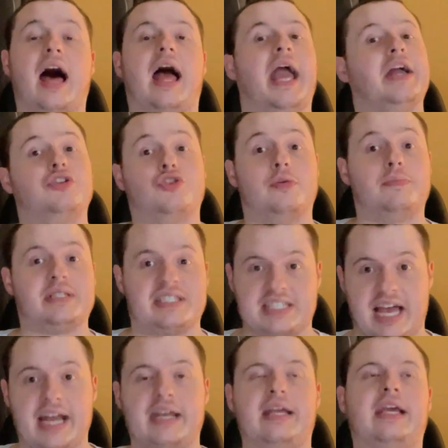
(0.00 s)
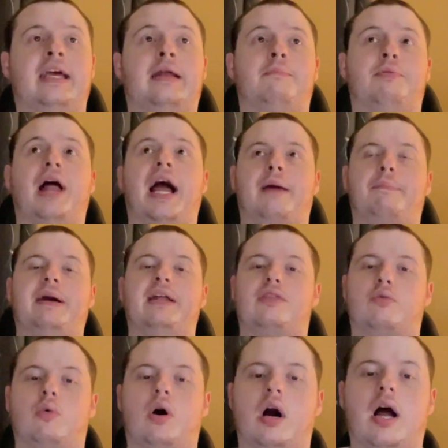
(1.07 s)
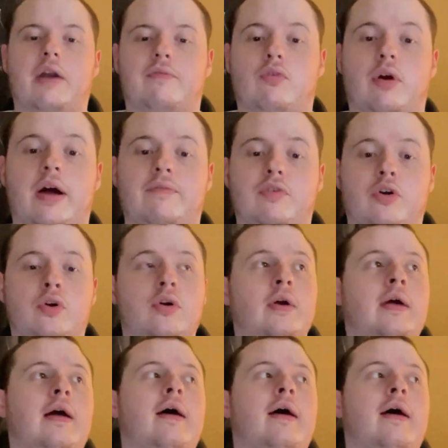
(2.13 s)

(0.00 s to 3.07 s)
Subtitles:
Angela Bassett in Black Panther Wakanda Forever.